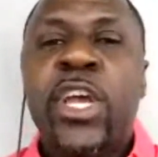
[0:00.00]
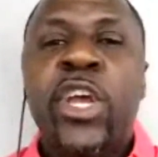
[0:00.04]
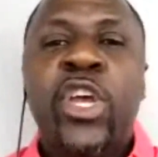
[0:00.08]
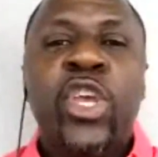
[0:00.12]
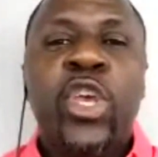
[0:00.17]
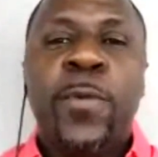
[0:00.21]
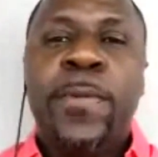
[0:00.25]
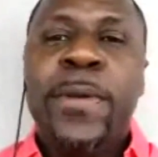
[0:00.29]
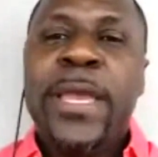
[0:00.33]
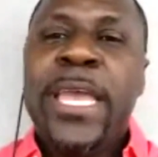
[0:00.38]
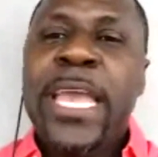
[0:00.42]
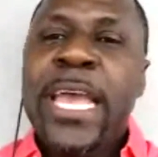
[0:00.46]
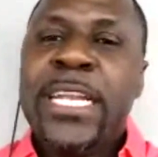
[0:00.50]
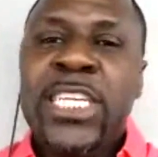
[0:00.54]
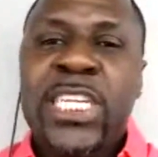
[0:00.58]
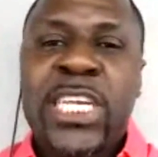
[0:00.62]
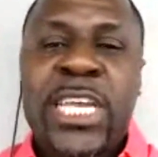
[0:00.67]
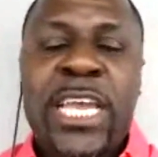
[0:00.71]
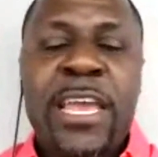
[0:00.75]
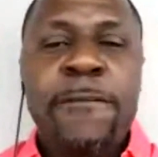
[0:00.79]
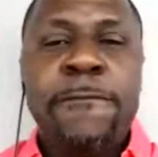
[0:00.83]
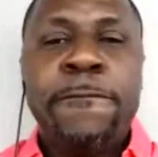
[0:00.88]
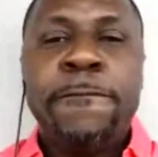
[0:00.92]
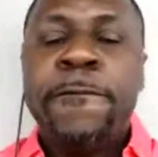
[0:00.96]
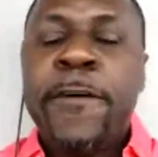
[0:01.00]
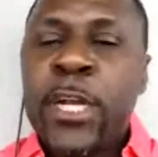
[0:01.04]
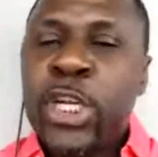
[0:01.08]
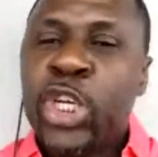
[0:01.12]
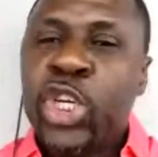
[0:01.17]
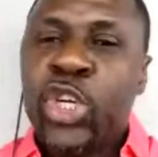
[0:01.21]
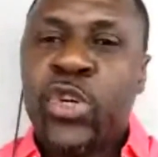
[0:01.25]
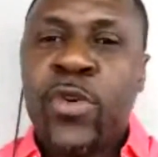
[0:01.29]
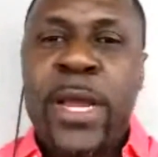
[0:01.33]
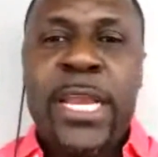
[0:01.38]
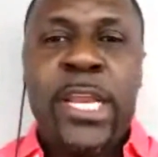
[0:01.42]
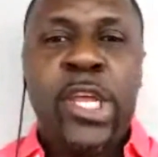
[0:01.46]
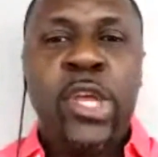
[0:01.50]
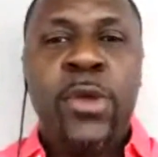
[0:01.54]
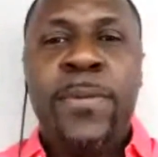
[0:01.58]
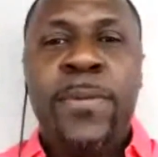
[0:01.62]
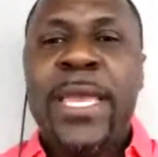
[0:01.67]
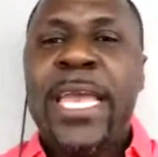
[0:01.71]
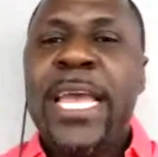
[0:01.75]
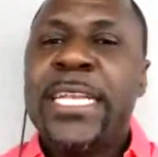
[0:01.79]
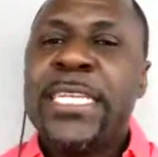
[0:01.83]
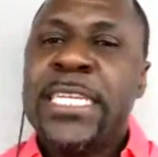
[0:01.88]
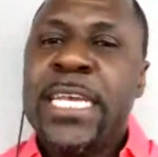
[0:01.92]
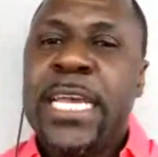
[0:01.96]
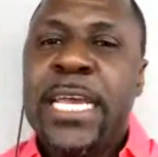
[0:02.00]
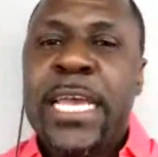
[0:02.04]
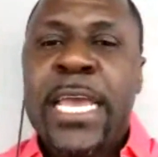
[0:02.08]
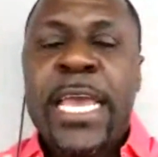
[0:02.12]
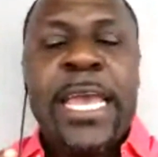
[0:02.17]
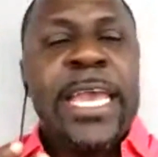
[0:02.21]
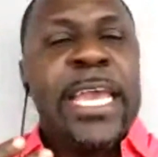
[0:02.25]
You begin to get frustrated. You begin to